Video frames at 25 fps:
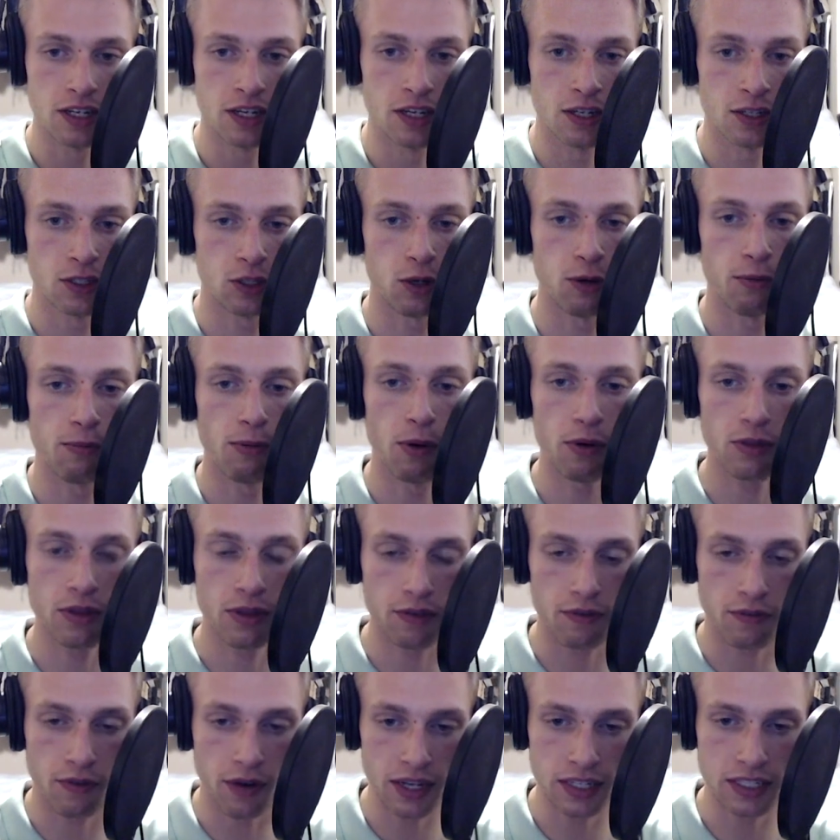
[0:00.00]
So both
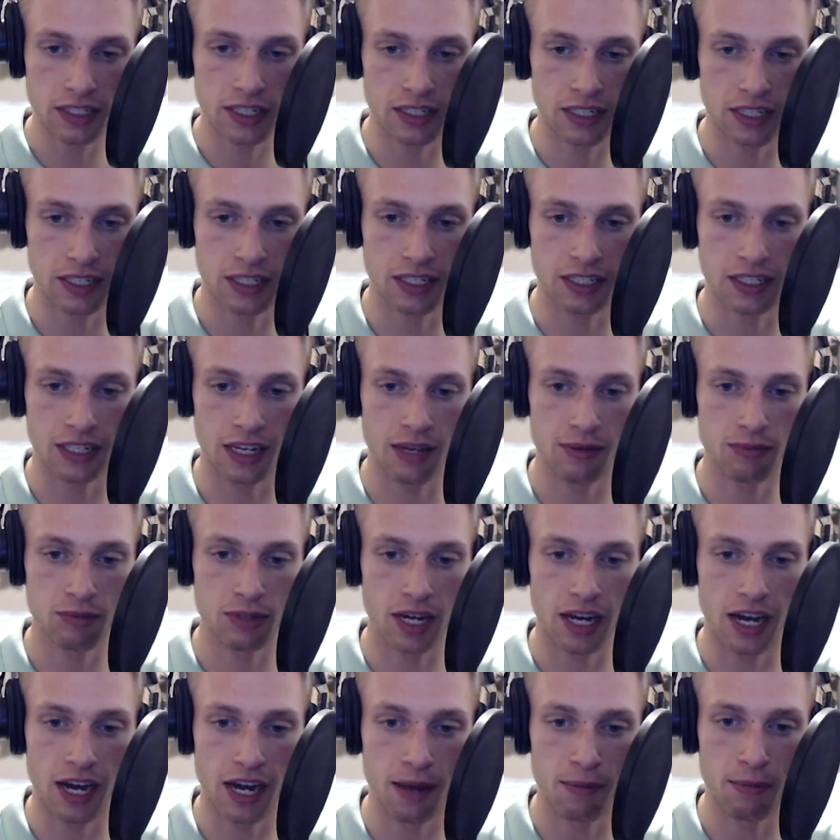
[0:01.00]
devices at the same
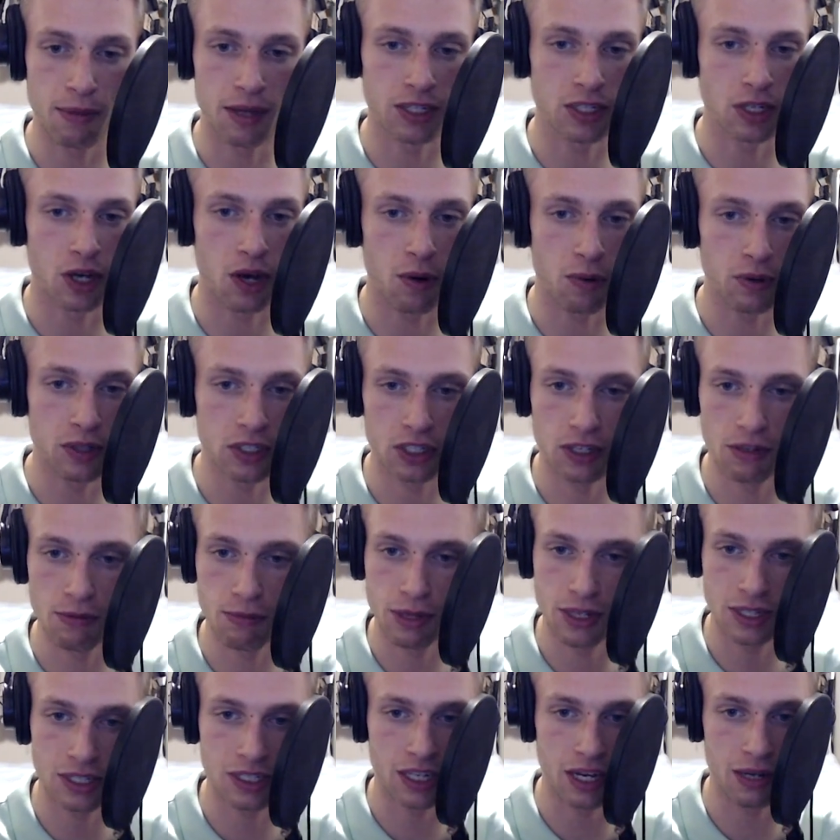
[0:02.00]
time, it's always going to be
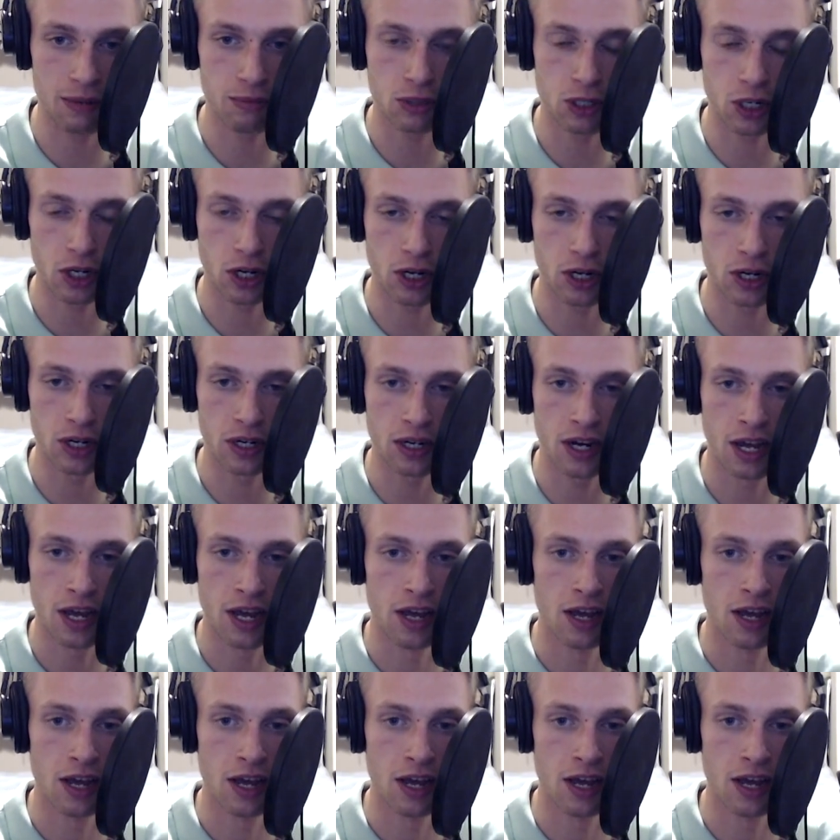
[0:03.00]
the same turn.